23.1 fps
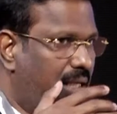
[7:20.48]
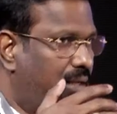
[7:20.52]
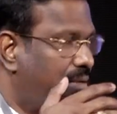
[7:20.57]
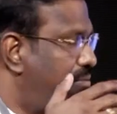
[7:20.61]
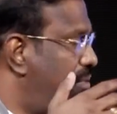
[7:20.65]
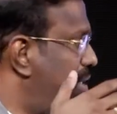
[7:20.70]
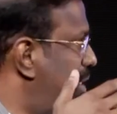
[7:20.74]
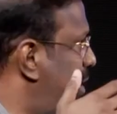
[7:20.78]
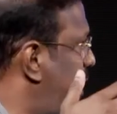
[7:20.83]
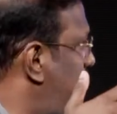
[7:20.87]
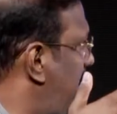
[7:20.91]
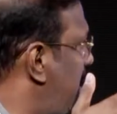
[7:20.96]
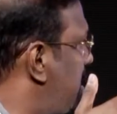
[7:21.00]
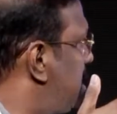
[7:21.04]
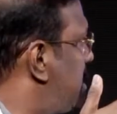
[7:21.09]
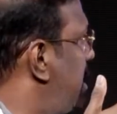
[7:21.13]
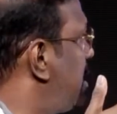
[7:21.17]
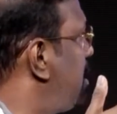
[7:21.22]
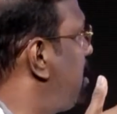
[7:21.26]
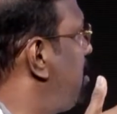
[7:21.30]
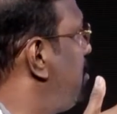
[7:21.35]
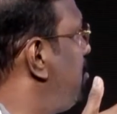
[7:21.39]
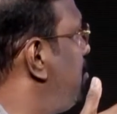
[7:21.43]

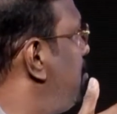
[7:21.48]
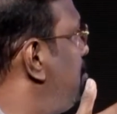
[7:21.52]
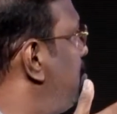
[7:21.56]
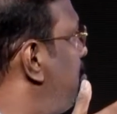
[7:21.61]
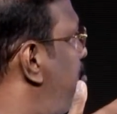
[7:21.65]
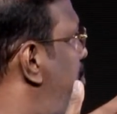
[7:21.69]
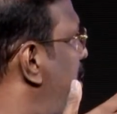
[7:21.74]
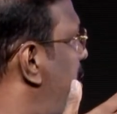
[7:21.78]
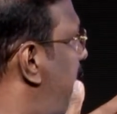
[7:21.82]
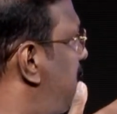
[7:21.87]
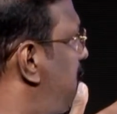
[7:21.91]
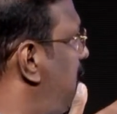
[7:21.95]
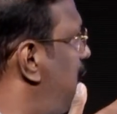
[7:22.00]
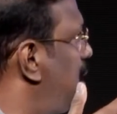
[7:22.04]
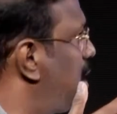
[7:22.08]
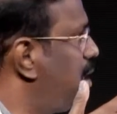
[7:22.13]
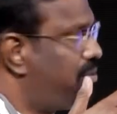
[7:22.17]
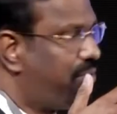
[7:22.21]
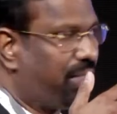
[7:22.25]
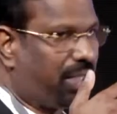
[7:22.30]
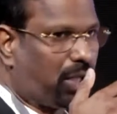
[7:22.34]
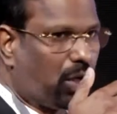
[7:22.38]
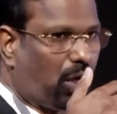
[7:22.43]
fantastic picture,
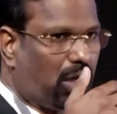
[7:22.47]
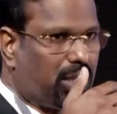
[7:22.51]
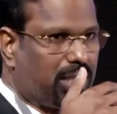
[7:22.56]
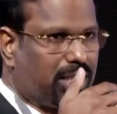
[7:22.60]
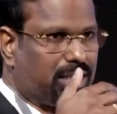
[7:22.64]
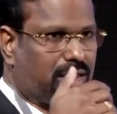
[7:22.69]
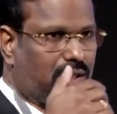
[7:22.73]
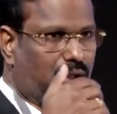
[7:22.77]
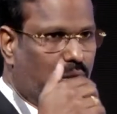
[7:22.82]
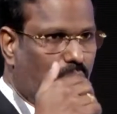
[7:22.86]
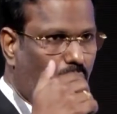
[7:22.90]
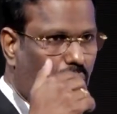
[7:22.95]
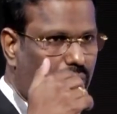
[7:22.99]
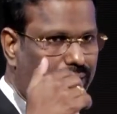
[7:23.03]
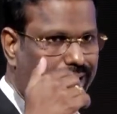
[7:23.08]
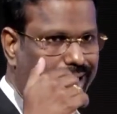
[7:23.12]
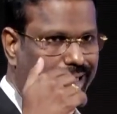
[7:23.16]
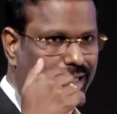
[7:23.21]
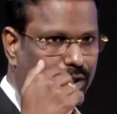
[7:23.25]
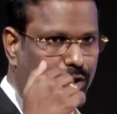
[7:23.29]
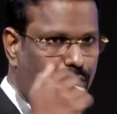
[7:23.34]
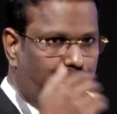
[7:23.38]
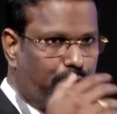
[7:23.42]
we call it as
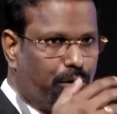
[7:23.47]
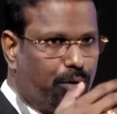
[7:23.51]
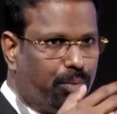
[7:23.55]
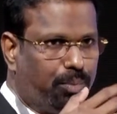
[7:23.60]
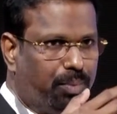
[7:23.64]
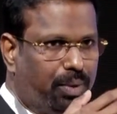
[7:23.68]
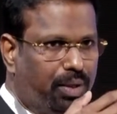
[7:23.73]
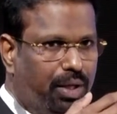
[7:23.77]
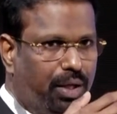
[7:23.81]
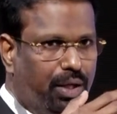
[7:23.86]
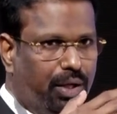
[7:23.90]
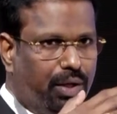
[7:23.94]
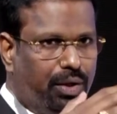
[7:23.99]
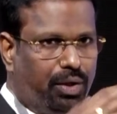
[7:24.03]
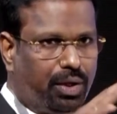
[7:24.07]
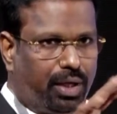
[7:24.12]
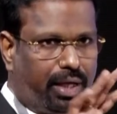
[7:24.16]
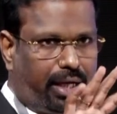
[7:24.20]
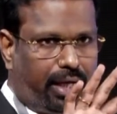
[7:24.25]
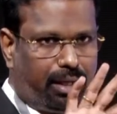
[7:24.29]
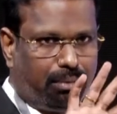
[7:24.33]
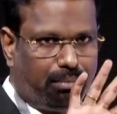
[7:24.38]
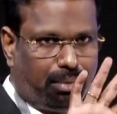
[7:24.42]
golden tube. You
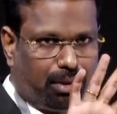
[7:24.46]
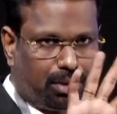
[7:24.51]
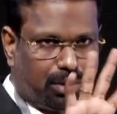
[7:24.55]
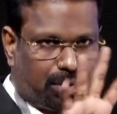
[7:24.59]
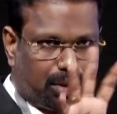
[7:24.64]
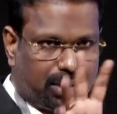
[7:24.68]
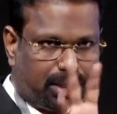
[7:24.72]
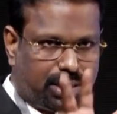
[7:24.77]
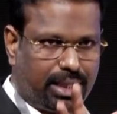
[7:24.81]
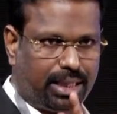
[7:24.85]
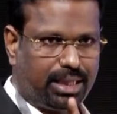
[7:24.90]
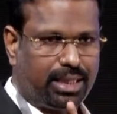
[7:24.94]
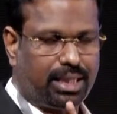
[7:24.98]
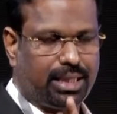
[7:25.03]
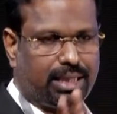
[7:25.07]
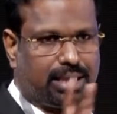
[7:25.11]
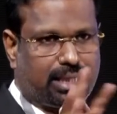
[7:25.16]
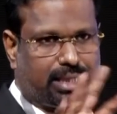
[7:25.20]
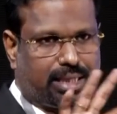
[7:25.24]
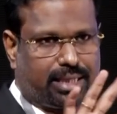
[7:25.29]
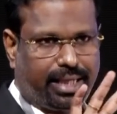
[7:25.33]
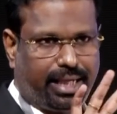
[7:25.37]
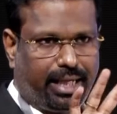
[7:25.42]
are able to see
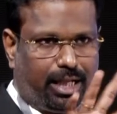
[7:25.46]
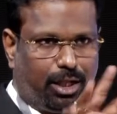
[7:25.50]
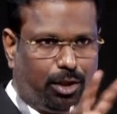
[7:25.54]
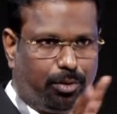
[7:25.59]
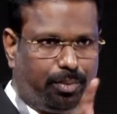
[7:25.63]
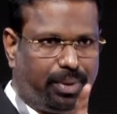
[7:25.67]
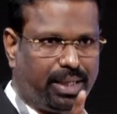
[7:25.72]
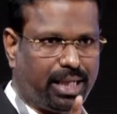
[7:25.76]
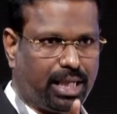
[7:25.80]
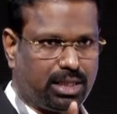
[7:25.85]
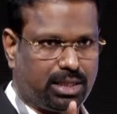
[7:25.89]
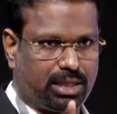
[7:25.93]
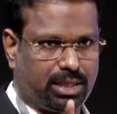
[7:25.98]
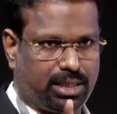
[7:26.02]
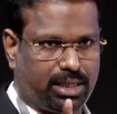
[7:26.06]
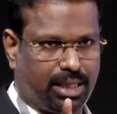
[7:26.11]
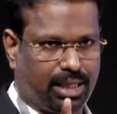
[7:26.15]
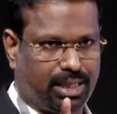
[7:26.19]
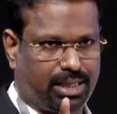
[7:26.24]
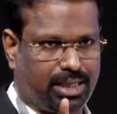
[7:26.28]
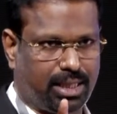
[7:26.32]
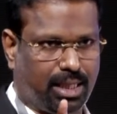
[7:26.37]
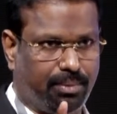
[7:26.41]
this triluminar
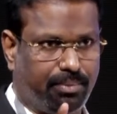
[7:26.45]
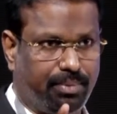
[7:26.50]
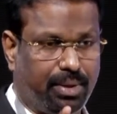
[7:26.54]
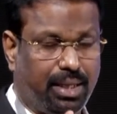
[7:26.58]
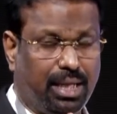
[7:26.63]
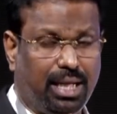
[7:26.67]
structure.